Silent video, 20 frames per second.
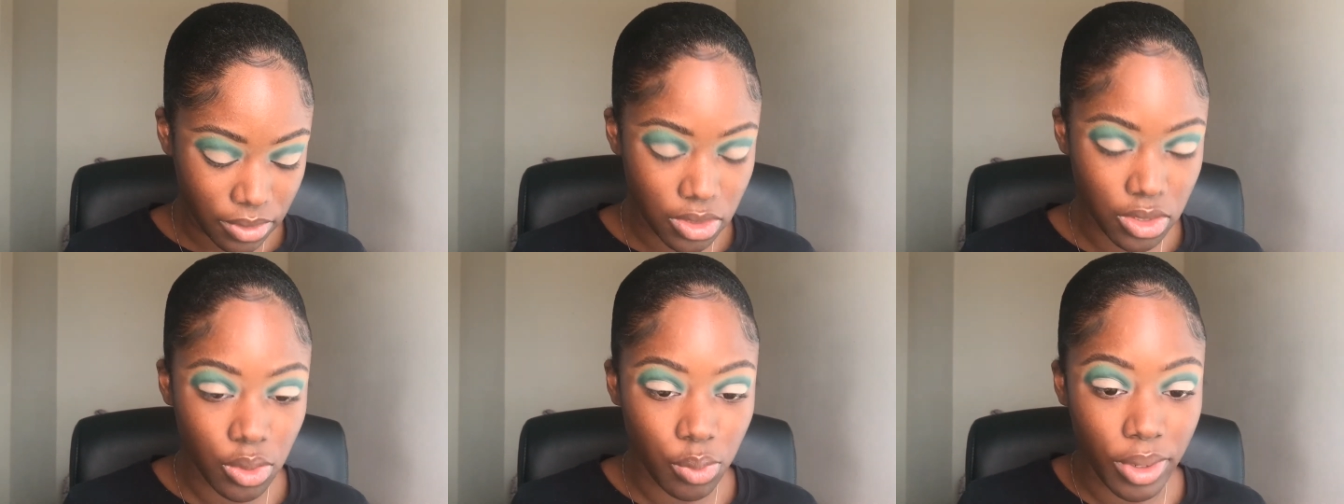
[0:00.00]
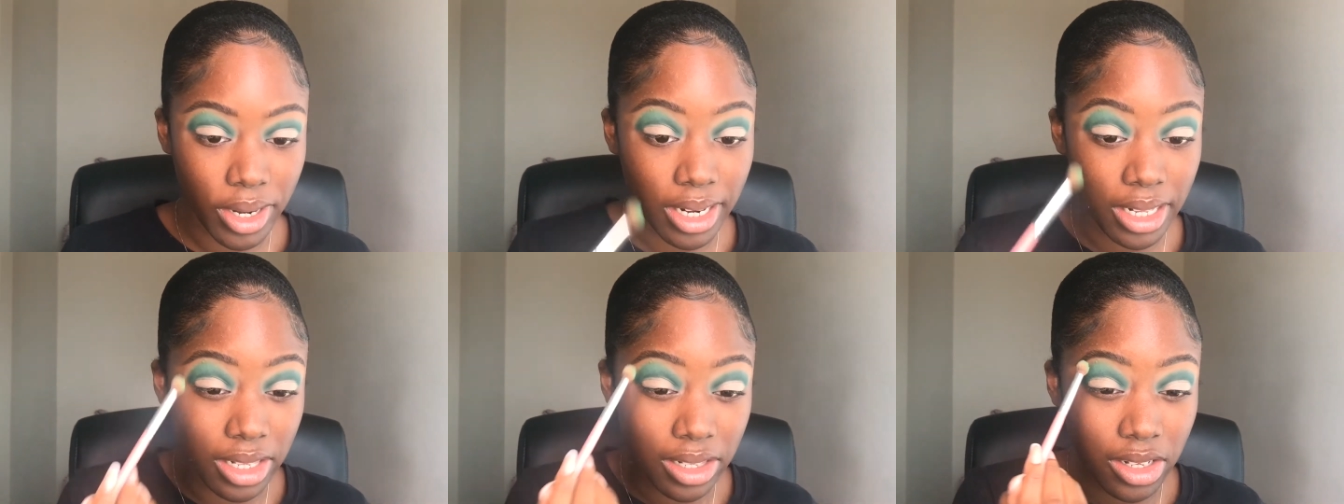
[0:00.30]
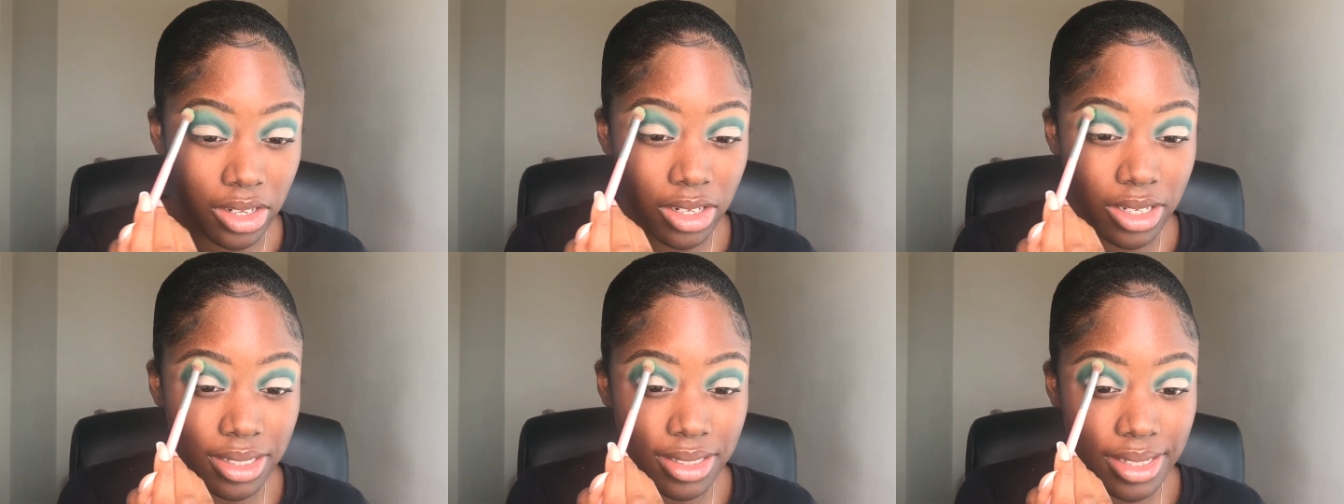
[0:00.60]
to where it
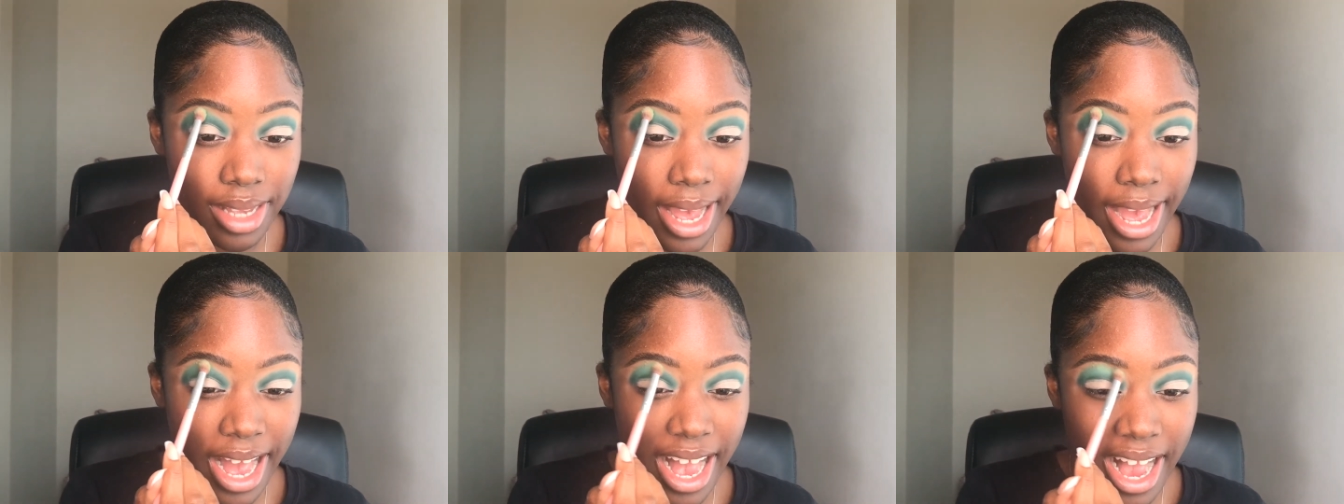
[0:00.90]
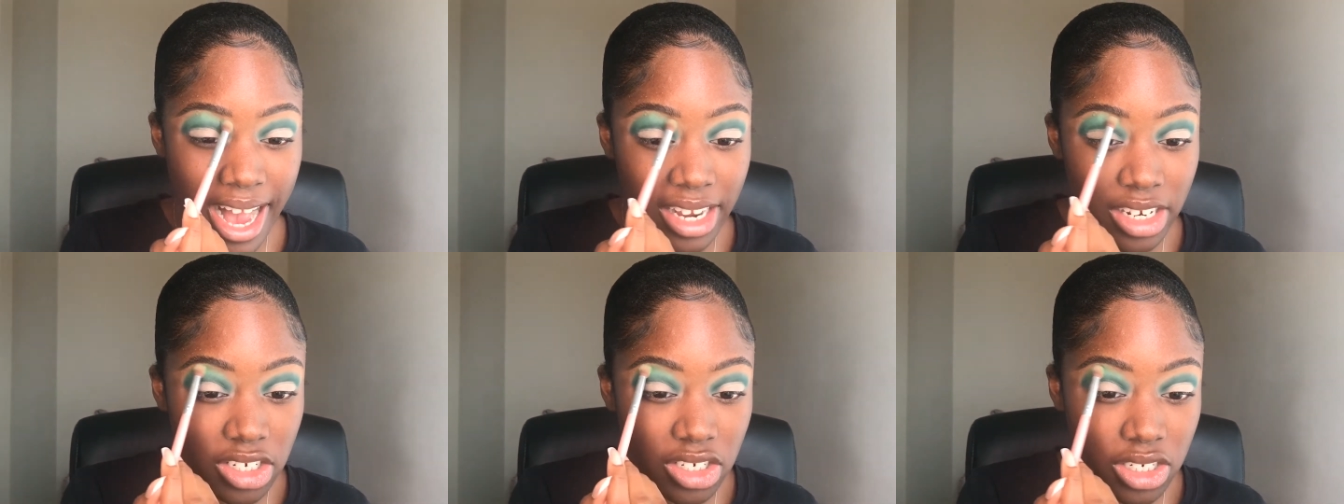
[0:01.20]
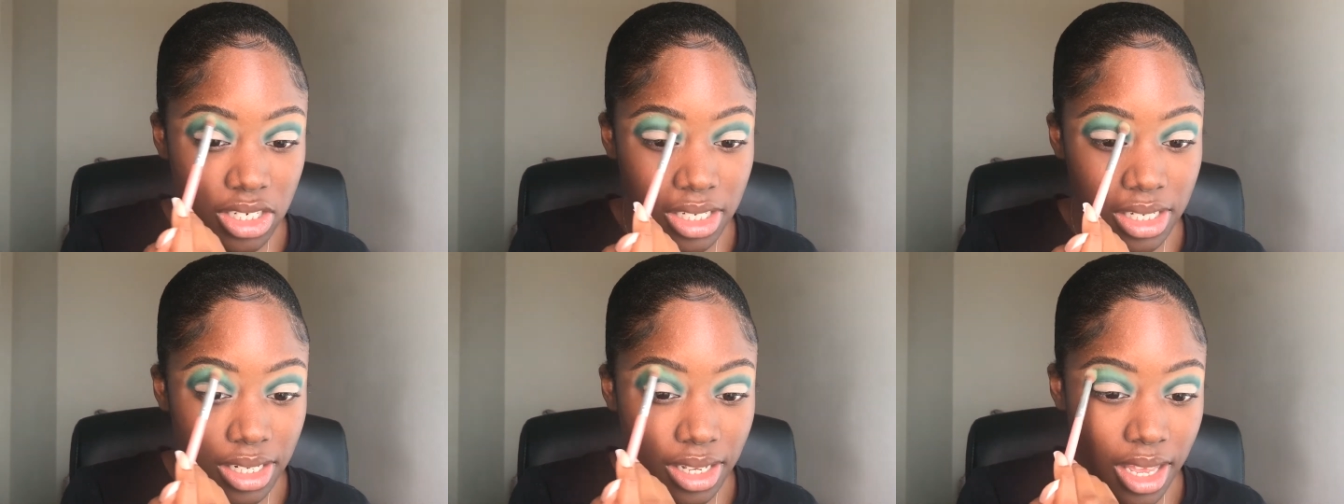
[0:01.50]
looks
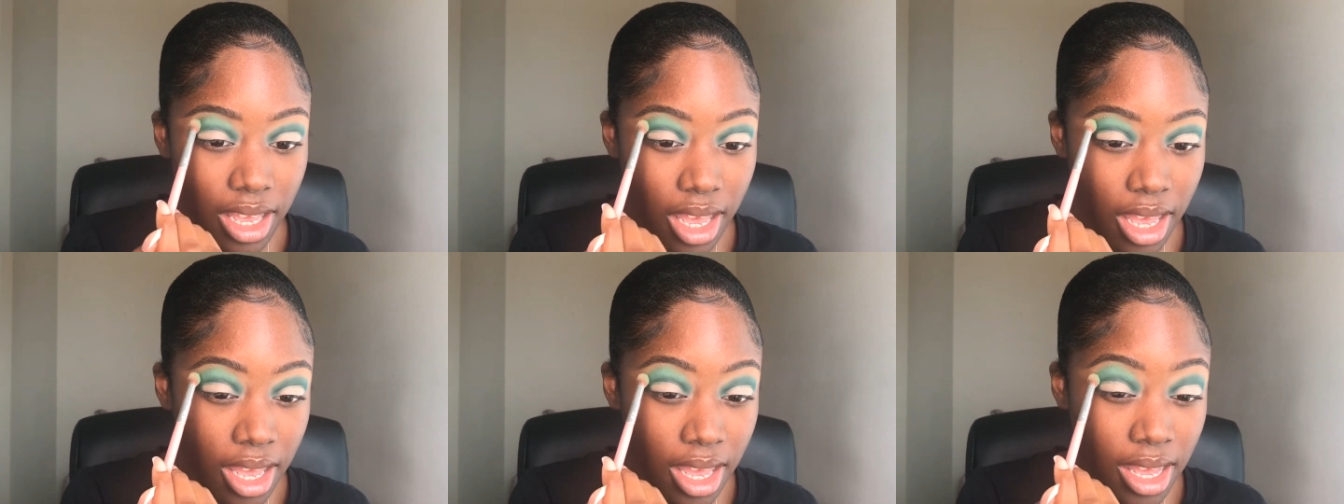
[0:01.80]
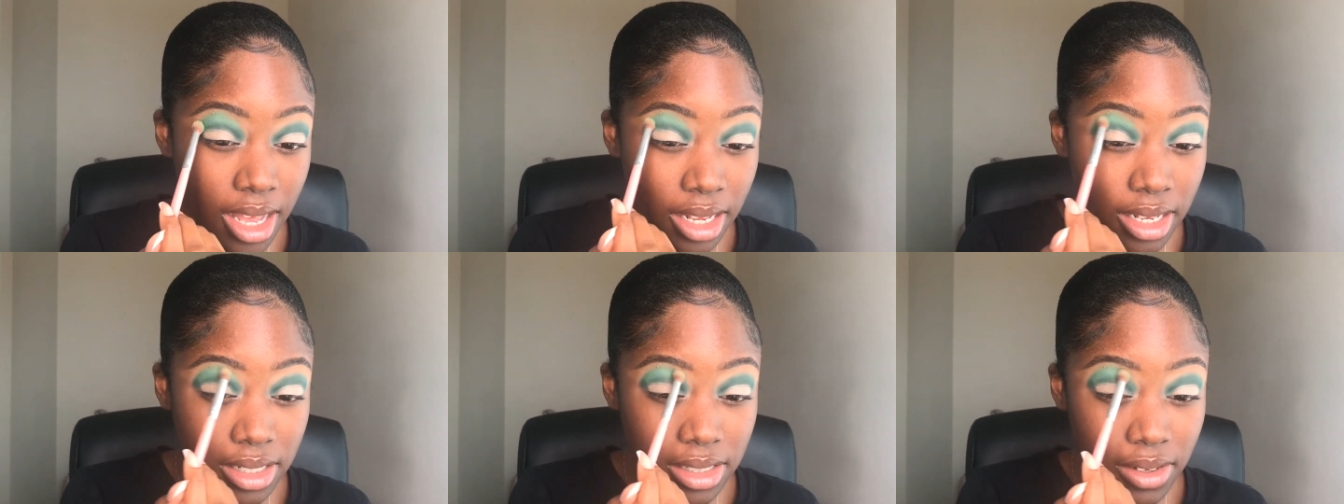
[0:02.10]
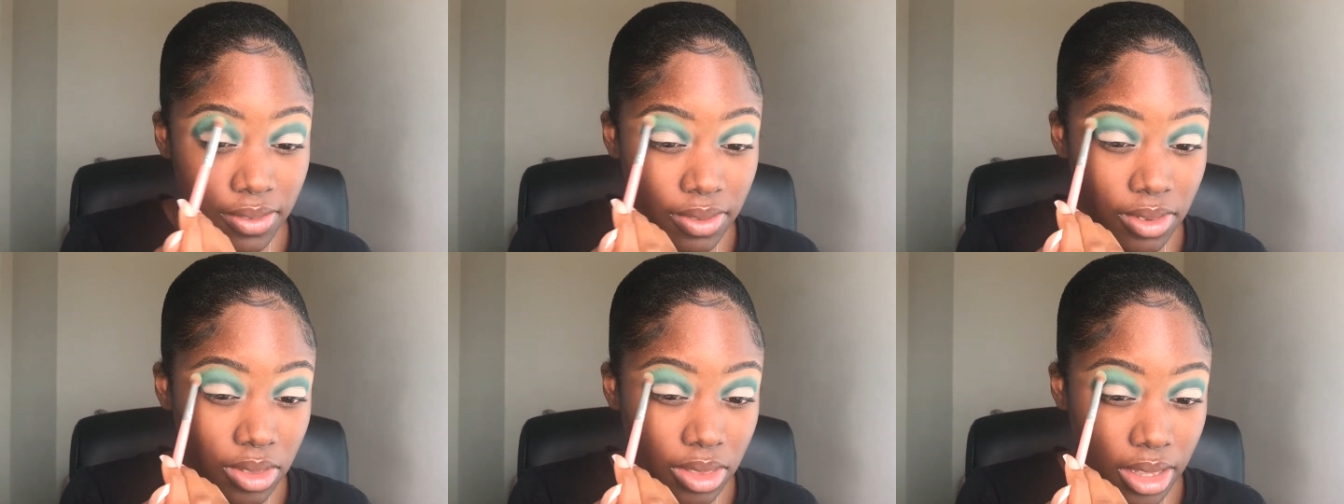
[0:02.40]
ashy because
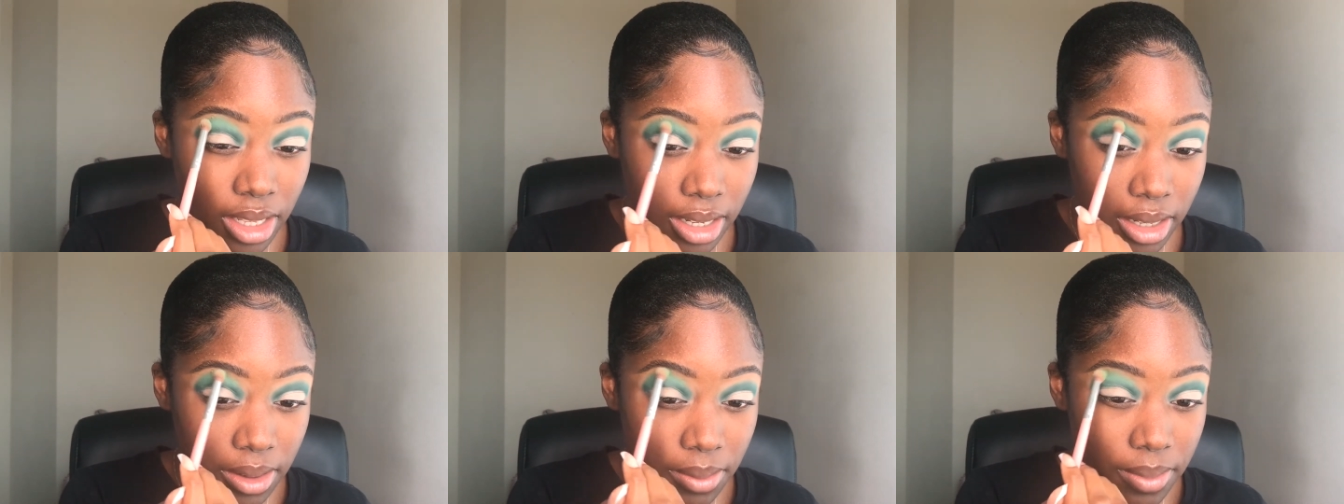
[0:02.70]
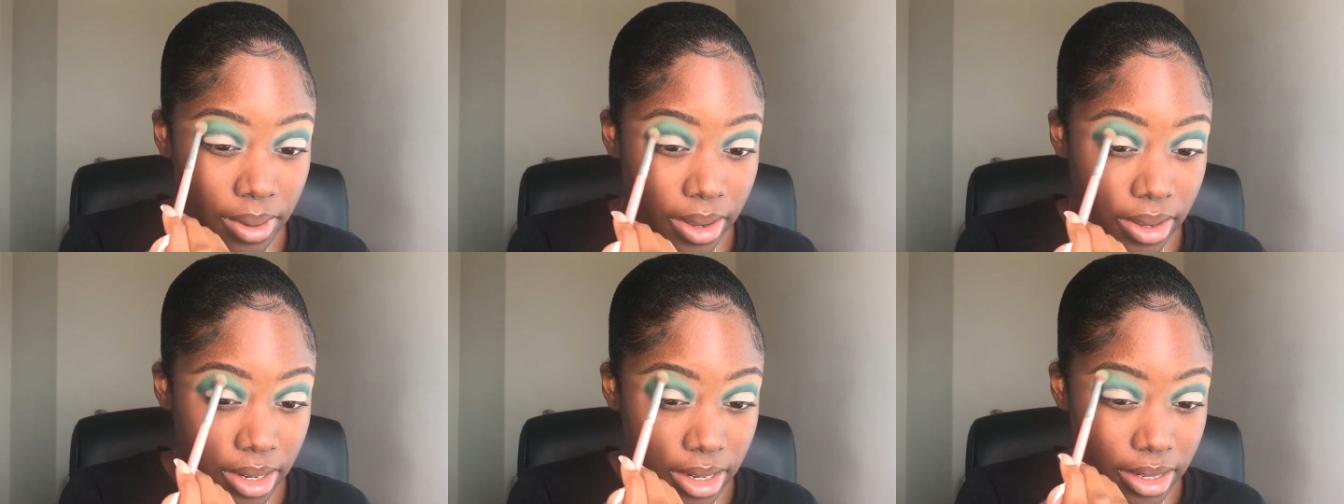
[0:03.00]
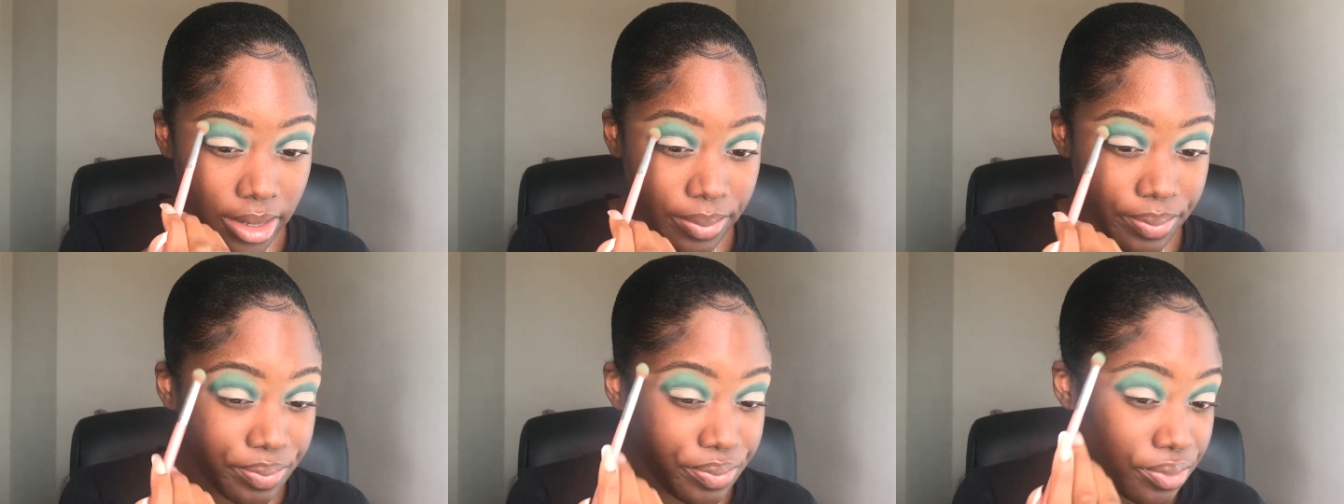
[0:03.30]
if you think about
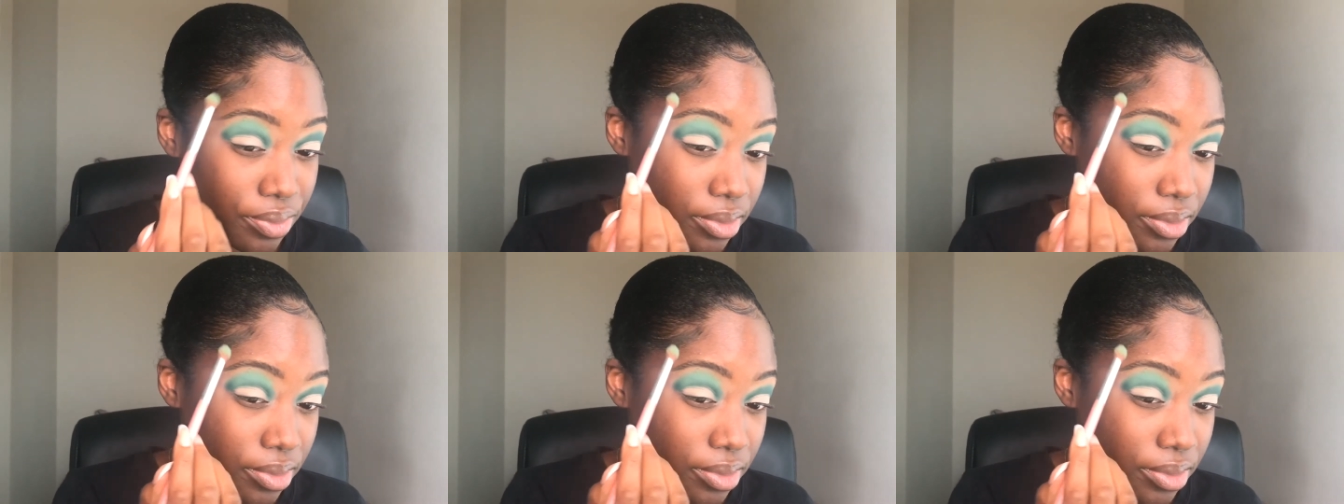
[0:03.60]
it,